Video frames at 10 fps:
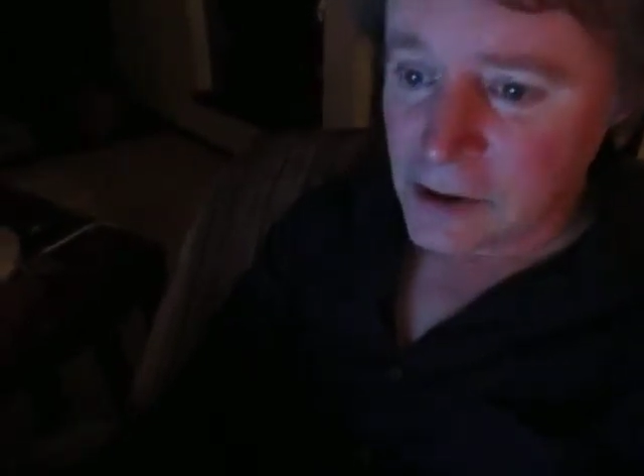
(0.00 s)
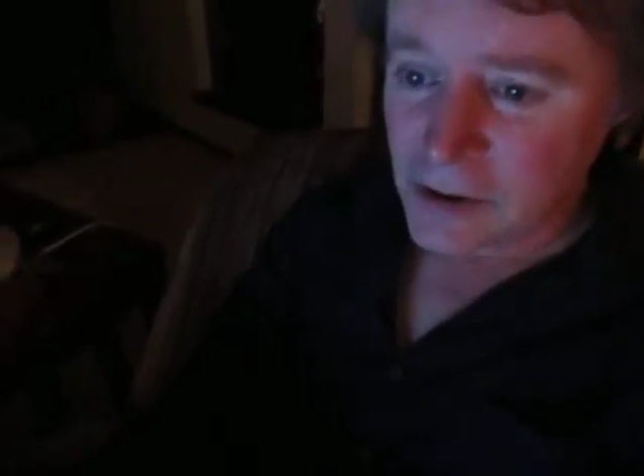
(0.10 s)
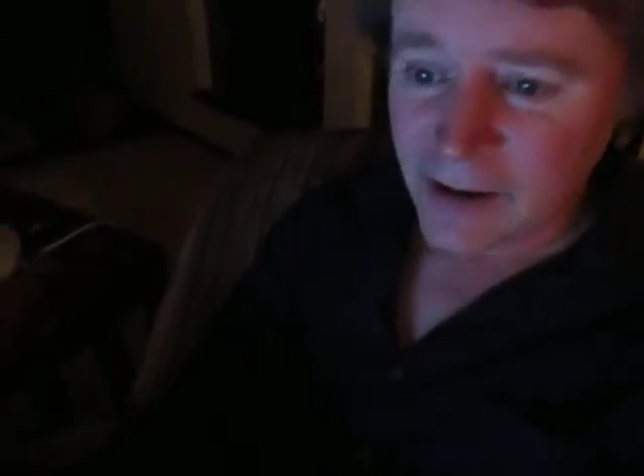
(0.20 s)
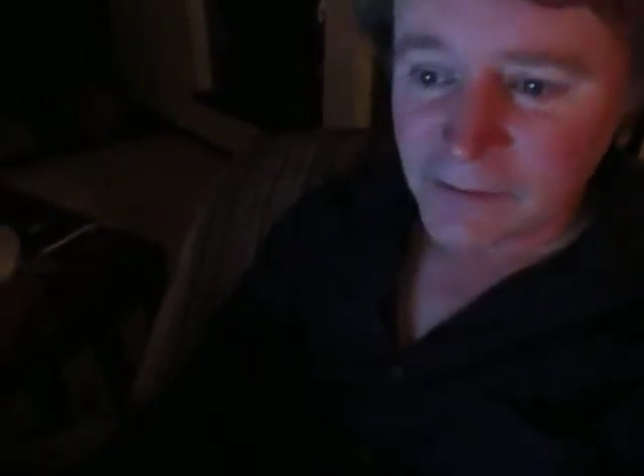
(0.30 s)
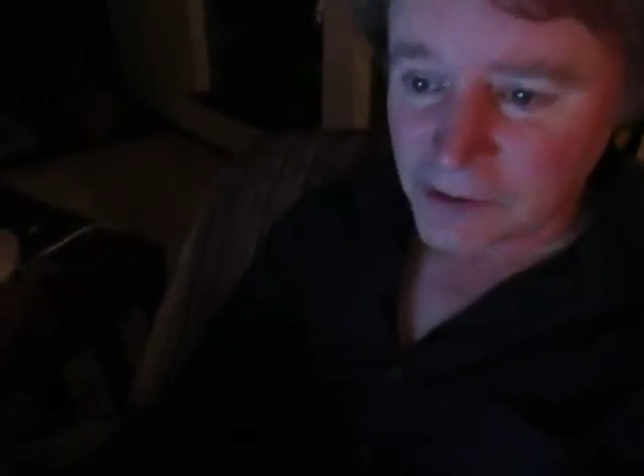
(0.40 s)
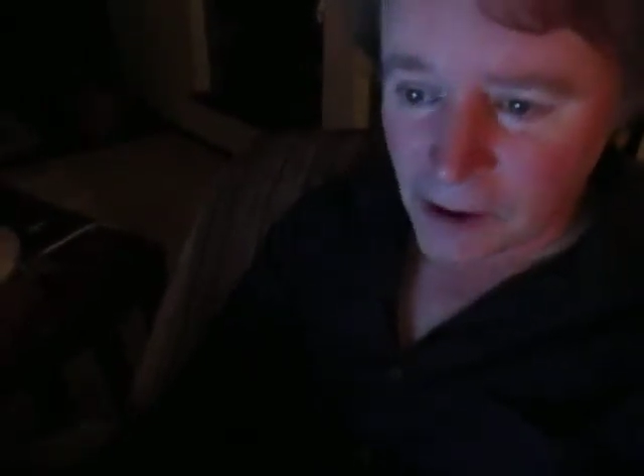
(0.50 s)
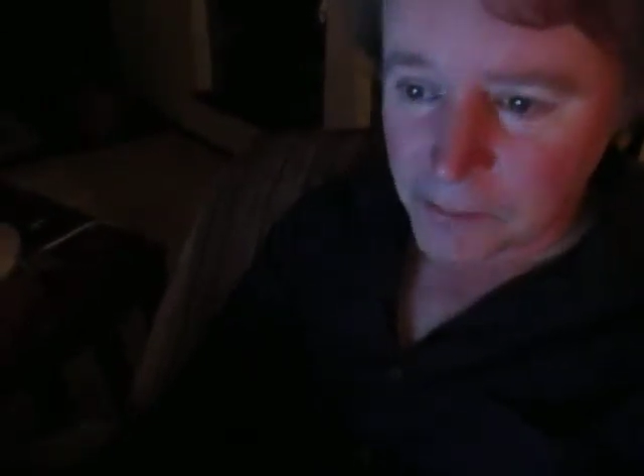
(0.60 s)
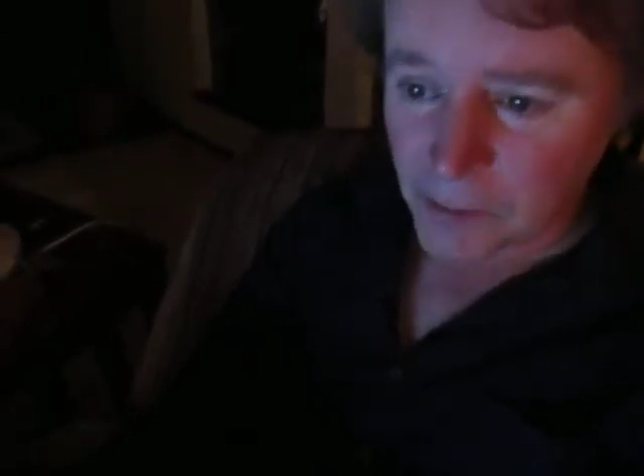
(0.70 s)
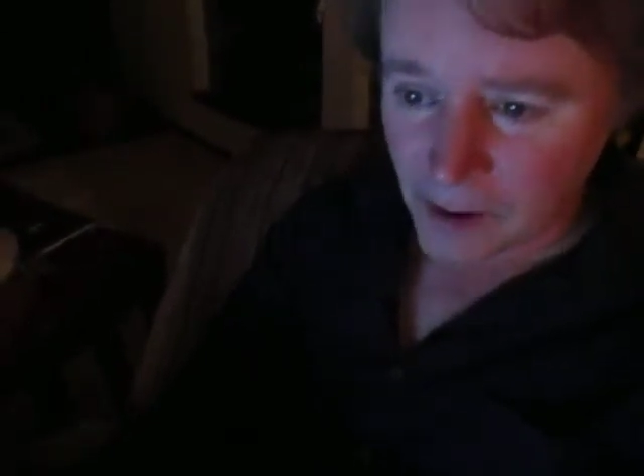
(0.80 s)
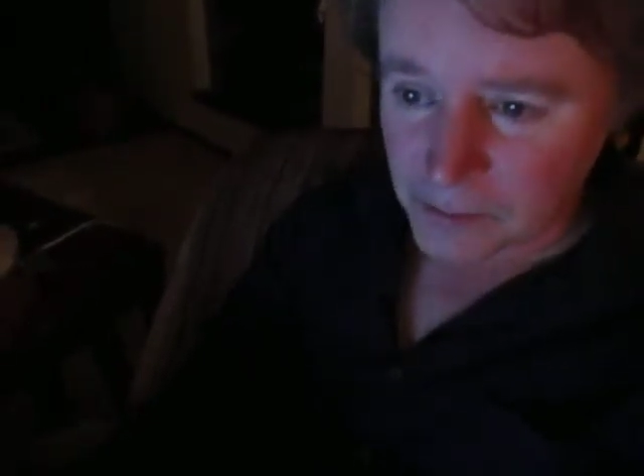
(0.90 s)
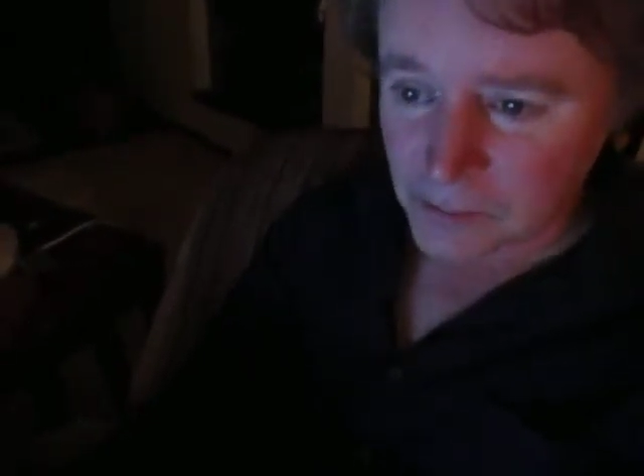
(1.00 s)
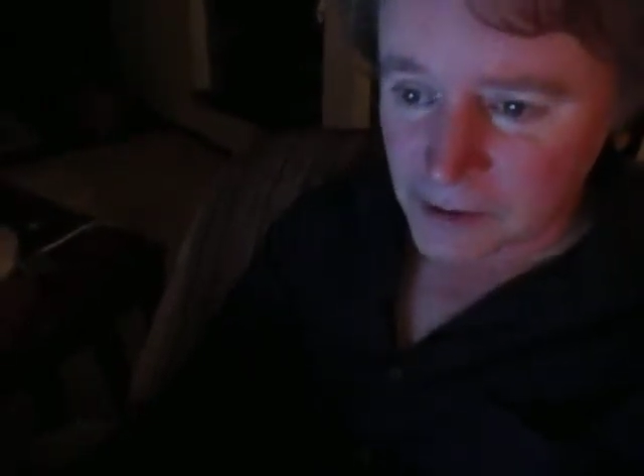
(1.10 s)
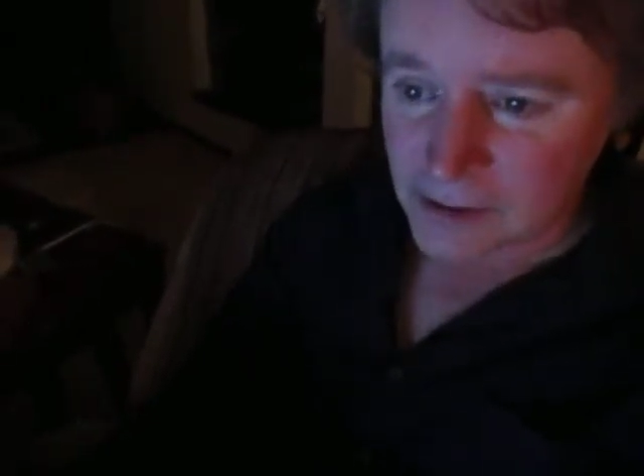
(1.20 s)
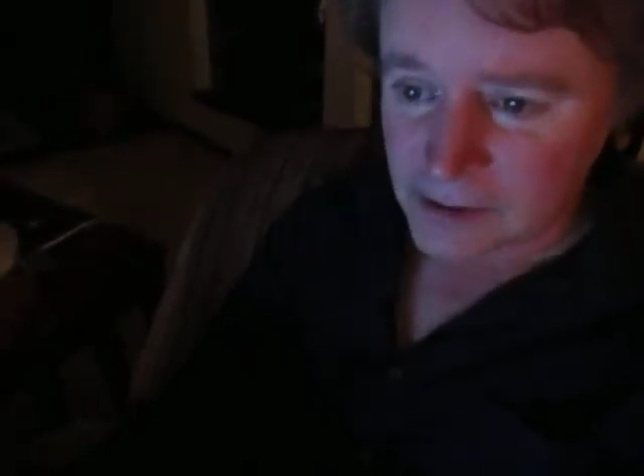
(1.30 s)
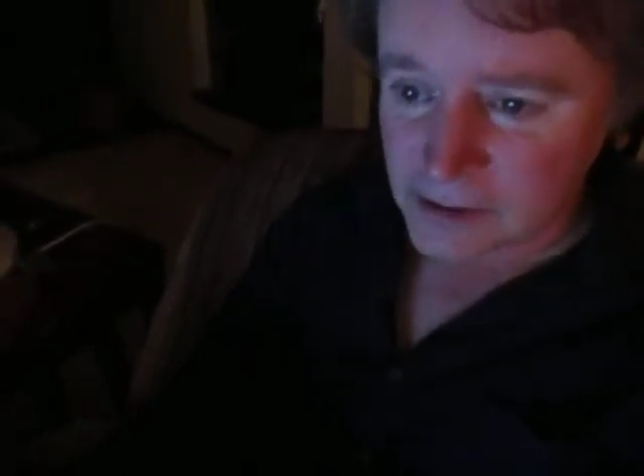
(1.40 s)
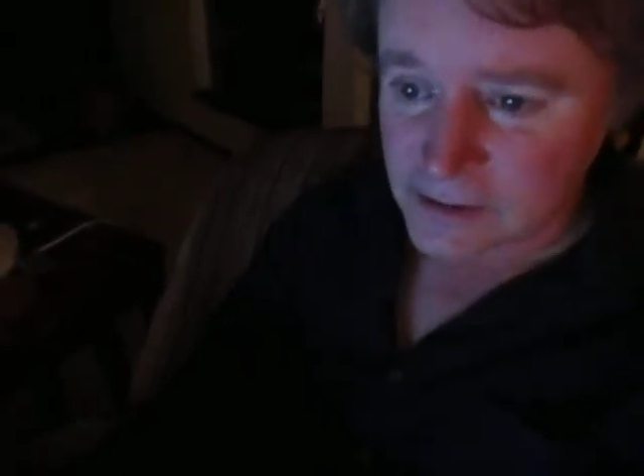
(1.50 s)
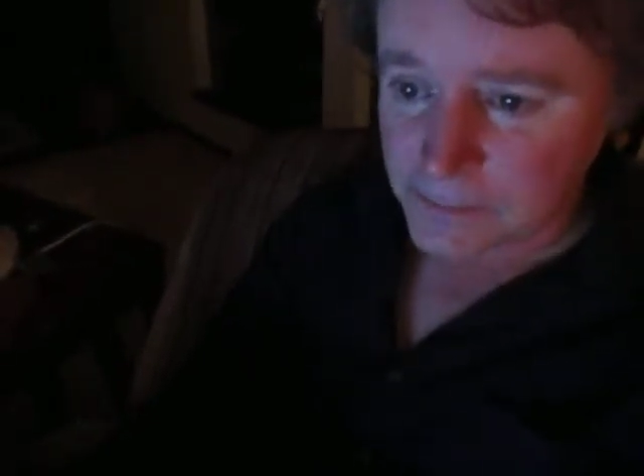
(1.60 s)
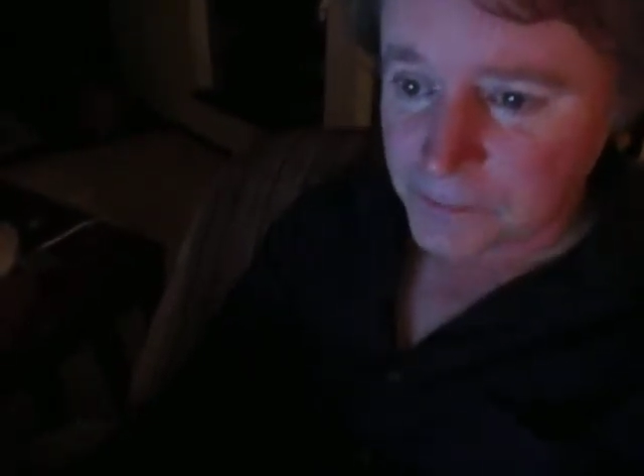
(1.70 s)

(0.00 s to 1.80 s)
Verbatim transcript: you have no problem with this.